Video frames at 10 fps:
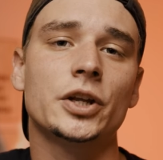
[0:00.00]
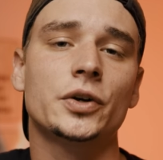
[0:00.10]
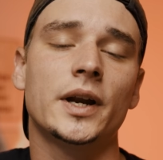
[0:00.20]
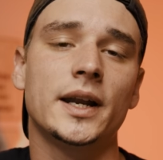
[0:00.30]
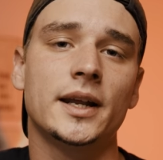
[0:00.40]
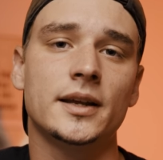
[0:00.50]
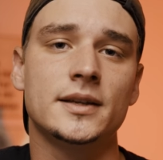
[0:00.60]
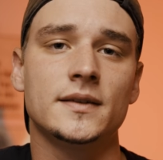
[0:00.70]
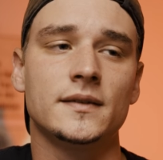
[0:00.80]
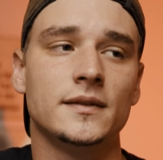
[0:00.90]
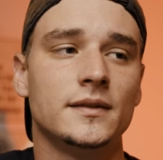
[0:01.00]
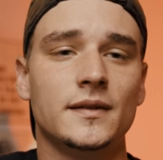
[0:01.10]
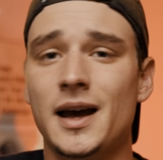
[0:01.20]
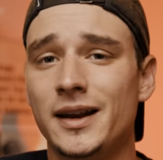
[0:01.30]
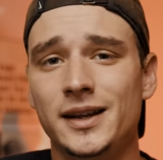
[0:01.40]
color grading is
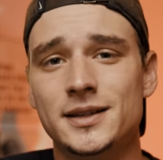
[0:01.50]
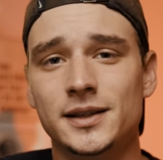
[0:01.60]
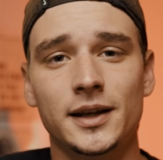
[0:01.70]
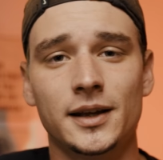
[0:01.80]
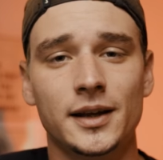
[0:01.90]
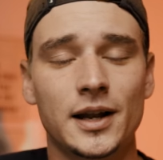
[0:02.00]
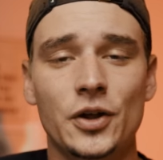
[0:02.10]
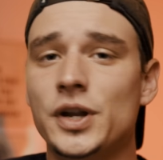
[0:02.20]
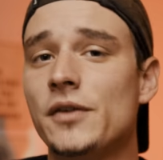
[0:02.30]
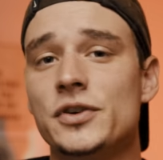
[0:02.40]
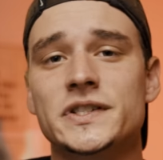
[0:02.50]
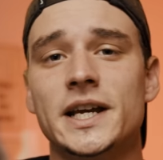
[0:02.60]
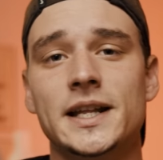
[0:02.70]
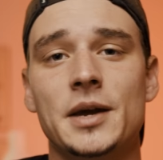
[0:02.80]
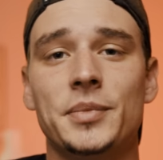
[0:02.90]
not easy, and I'll never
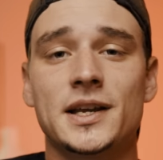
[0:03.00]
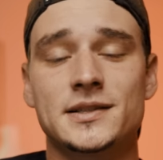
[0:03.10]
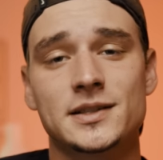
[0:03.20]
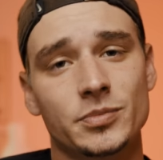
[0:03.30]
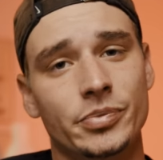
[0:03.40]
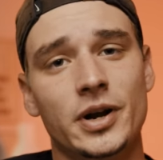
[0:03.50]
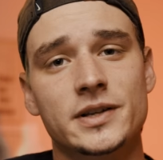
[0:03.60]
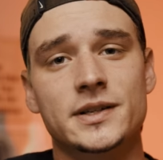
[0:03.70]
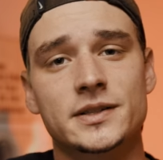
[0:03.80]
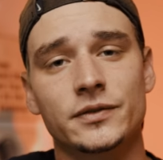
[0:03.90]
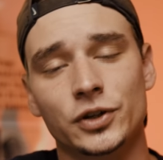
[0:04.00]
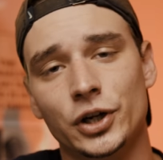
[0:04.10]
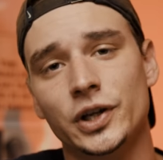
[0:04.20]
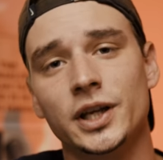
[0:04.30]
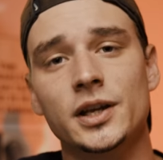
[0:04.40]
say that because it's a process of
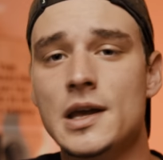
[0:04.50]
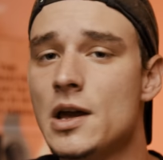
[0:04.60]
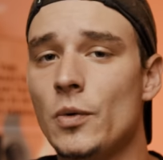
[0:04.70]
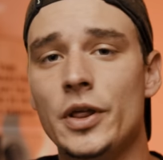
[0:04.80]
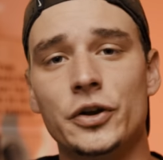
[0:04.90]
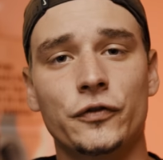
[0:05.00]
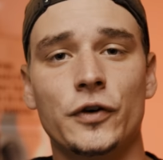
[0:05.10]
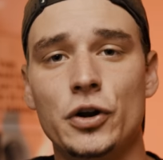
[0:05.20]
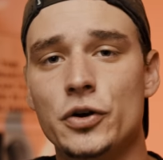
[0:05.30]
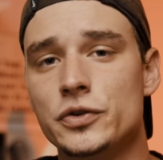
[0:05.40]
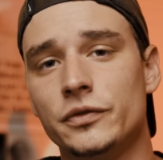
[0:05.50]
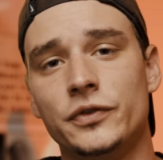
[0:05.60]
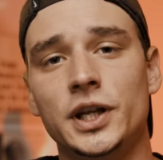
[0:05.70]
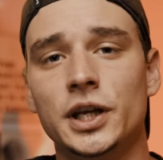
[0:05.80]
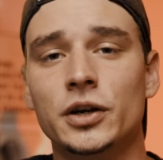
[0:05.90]
learning, whether it's photos or
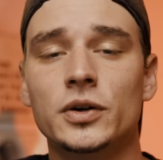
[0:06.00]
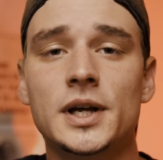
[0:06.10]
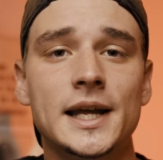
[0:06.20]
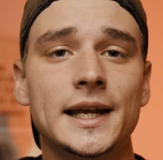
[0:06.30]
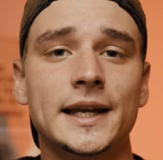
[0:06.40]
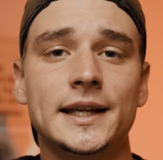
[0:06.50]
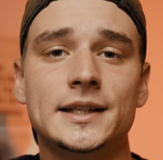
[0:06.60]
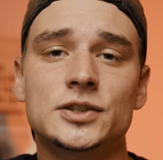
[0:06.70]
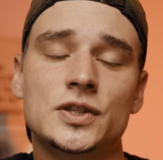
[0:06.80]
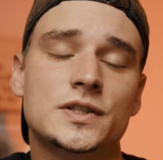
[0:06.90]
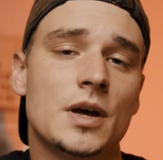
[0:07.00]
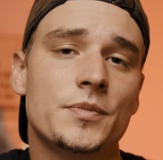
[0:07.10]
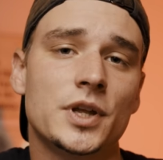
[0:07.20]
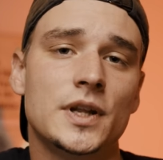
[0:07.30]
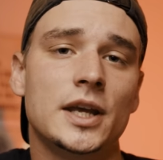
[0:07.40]
video. It's just
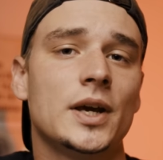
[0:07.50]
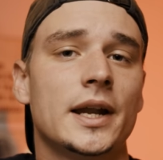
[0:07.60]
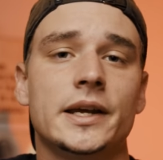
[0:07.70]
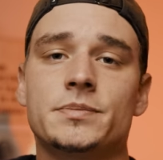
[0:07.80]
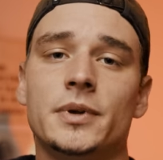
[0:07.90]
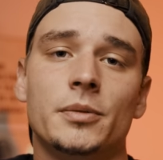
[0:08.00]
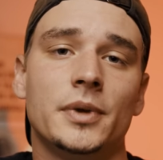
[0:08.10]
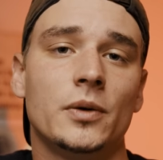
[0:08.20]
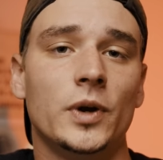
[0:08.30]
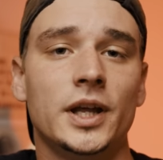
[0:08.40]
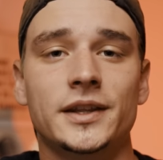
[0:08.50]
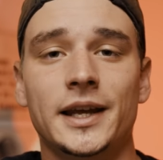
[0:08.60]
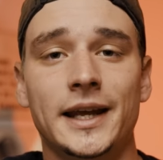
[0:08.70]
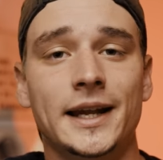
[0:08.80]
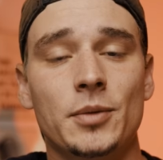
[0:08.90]
something that you gotta experiment with,
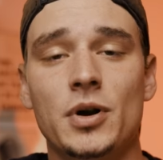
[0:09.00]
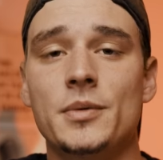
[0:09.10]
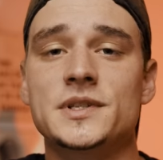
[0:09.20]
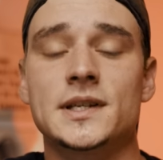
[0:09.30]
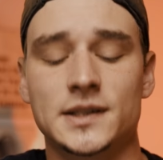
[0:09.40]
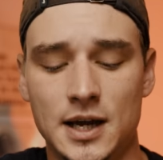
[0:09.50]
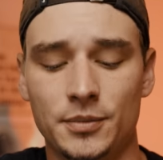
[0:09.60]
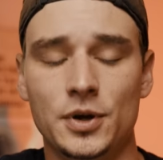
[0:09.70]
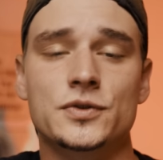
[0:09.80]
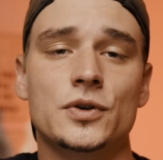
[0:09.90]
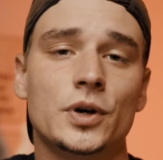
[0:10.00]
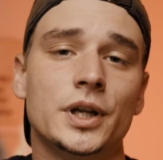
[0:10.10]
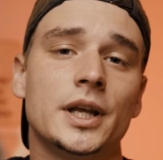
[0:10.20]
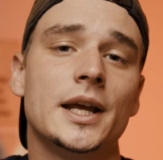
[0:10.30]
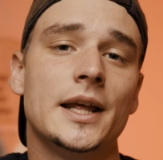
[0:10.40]
and I promise as time goes
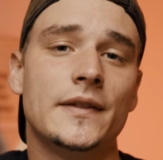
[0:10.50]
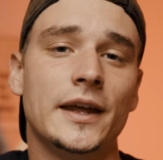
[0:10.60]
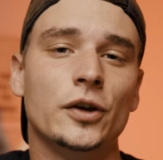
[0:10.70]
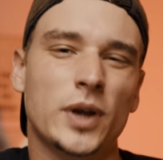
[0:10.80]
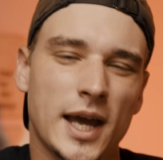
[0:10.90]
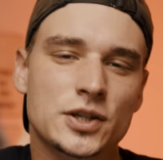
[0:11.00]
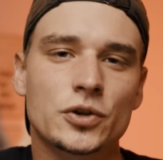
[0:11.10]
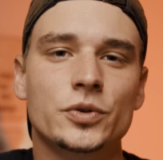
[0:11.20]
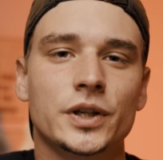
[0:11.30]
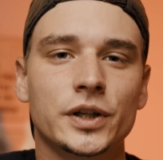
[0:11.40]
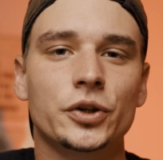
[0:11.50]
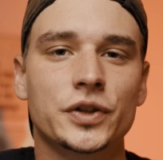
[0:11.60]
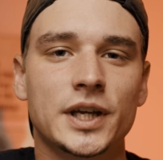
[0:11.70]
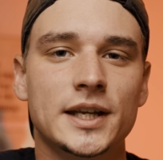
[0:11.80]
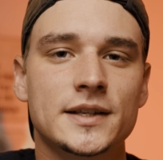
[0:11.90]
on that you'll catch on to little
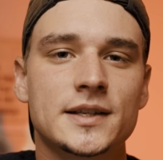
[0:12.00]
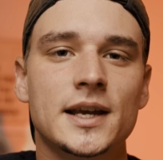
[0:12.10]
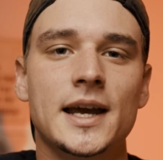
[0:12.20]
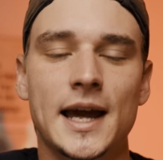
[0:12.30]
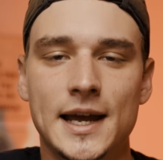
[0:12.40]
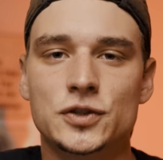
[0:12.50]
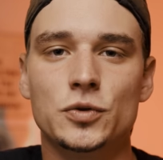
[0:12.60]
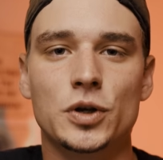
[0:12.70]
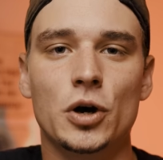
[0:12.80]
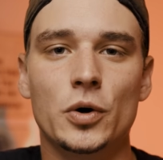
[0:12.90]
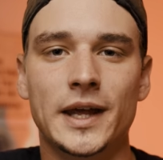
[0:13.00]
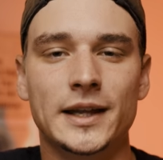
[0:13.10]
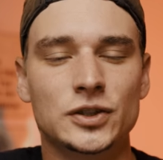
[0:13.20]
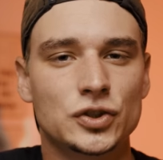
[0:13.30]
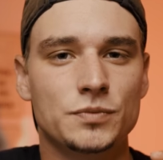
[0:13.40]
things as you go
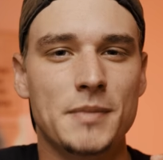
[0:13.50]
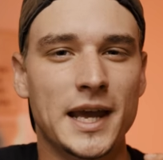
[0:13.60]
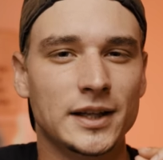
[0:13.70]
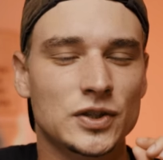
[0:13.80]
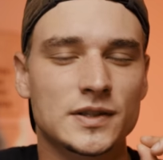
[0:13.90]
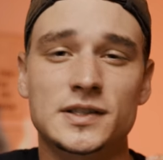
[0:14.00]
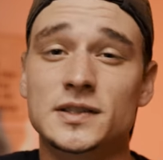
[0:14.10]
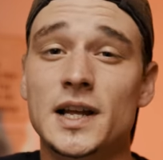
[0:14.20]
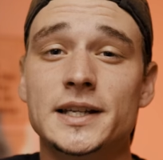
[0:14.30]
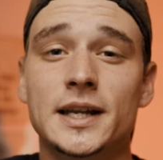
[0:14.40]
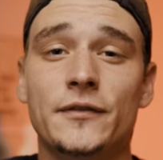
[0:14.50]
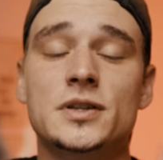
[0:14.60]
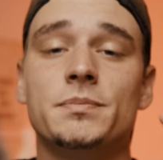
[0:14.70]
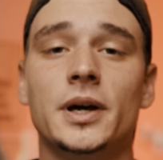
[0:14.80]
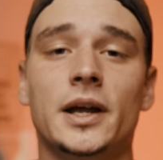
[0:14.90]
that make just a slight
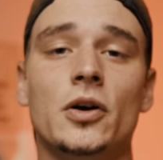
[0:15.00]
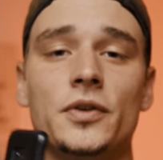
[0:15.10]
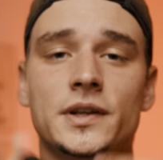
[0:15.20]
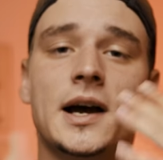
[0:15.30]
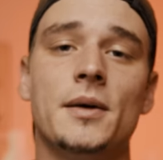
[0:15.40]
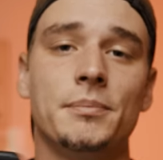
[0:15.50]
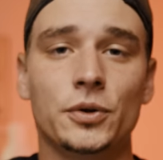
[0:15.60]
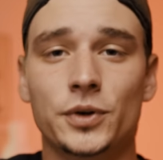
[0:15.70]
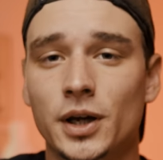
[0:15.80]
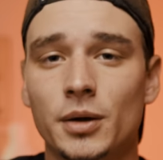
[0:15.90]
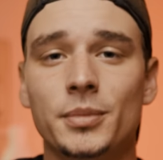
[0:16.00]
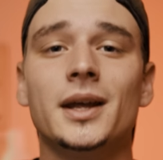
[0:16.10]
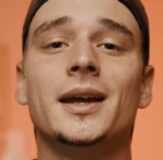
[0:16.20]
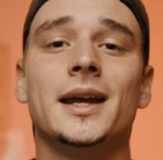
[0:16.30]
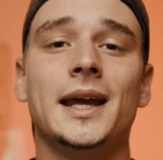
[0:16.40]
difference, but over time build up
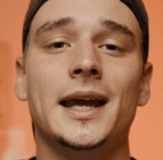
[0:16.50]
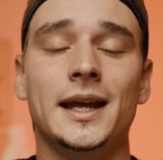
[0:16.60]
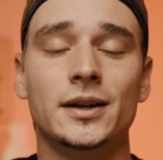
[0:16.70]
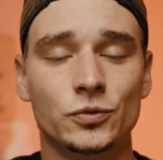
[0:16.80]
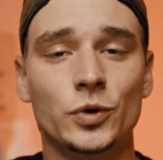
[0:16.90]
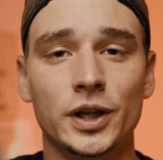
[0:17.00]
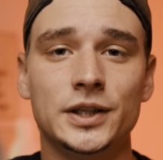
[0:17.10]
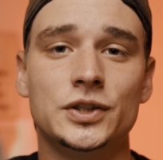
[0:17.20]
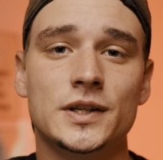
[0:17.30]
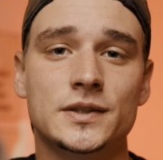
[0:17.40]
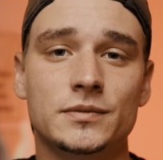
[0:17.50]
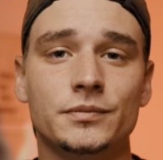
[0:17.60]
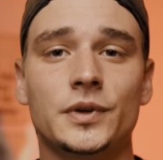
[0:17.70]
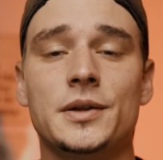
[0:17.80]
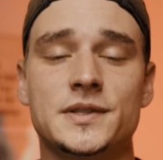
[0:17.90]
and really just
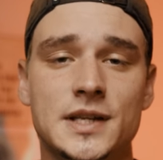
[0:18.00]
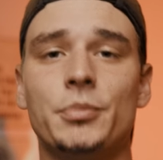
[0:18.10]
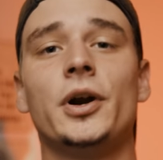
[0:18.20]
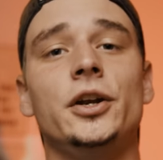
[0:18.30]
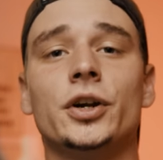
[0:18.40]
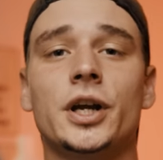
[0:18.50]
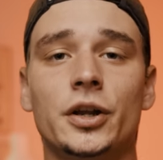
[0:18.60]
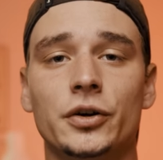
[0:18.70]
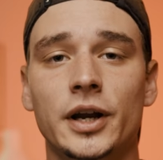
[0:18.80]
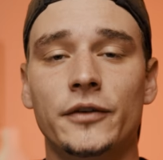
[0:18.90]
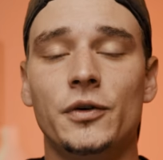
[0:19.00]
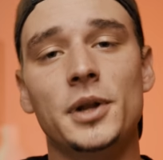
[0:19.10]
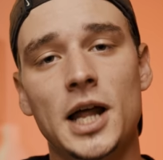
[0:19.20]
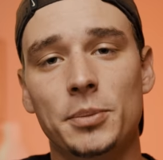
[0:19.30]
can separate your color grade from a